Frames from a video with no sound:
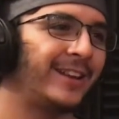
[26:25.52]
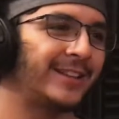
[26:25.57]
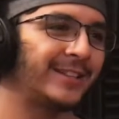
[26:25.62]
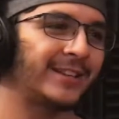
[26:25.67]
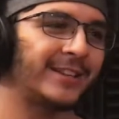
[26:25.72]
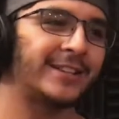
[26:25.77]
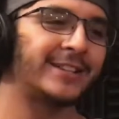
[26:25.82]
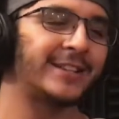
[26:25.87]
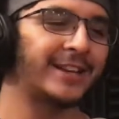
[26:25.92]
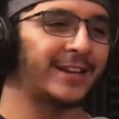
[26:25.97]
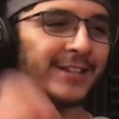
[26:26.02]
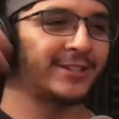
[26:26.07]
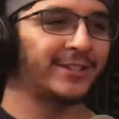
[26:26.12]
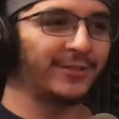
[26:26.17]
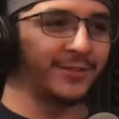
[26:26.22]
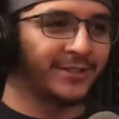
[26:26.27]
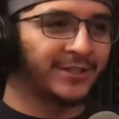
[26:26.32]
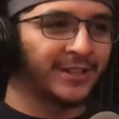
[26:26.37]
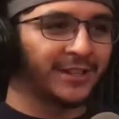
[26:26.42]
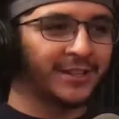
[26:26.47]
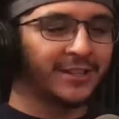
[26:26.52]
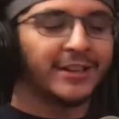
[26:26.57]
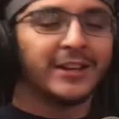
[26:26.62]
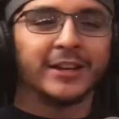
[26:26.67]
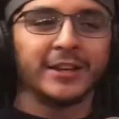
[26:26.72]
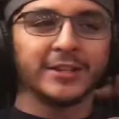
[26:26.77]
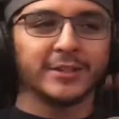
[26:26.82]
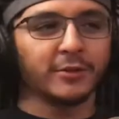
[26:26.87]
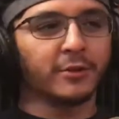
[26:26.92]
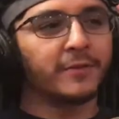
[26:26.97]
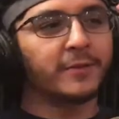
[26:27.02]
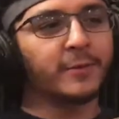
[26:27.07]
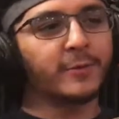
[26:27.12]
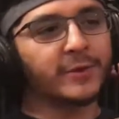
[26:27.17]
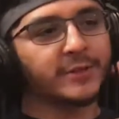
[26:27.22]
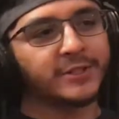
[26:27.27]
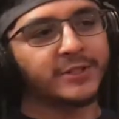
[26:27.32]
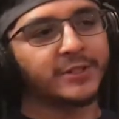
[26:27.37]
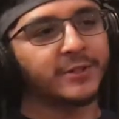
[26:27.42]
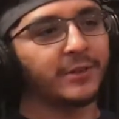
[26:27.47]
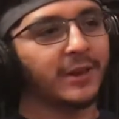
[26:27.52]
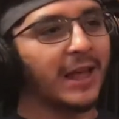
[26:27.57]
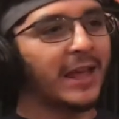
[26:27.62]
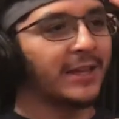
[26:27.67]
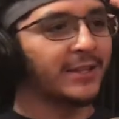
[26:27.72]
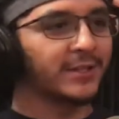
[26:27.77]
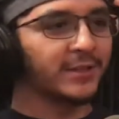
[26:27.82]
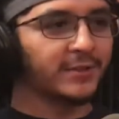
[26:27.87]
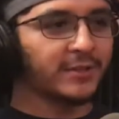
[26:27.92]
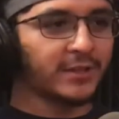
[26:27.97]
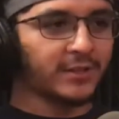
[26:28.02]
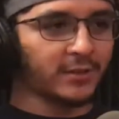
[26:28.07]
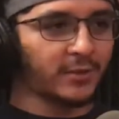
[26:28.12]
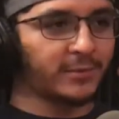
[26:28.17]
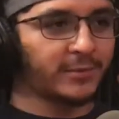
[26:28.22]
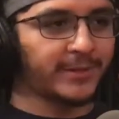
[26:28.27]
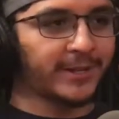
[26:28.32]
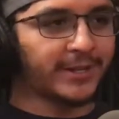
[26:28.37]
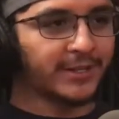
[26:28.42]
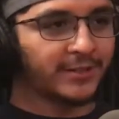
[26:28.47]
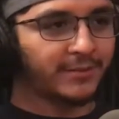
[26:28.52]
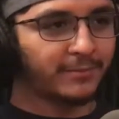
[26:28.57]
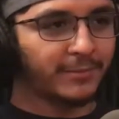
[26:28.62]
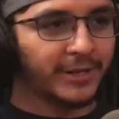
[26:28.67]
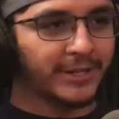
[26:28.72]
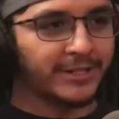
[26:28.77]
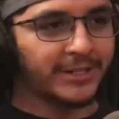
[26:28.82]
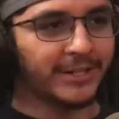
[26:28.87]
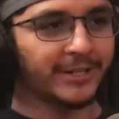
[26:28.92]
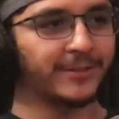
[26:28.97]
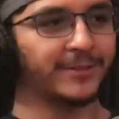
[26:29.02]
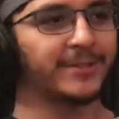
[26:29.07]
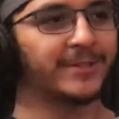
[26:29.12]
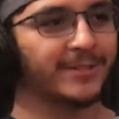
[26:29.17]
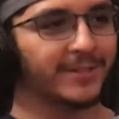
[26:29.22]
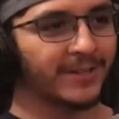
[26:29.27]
It's like attached to his head. So if he wants 2 lassos, it's almost like pigtails.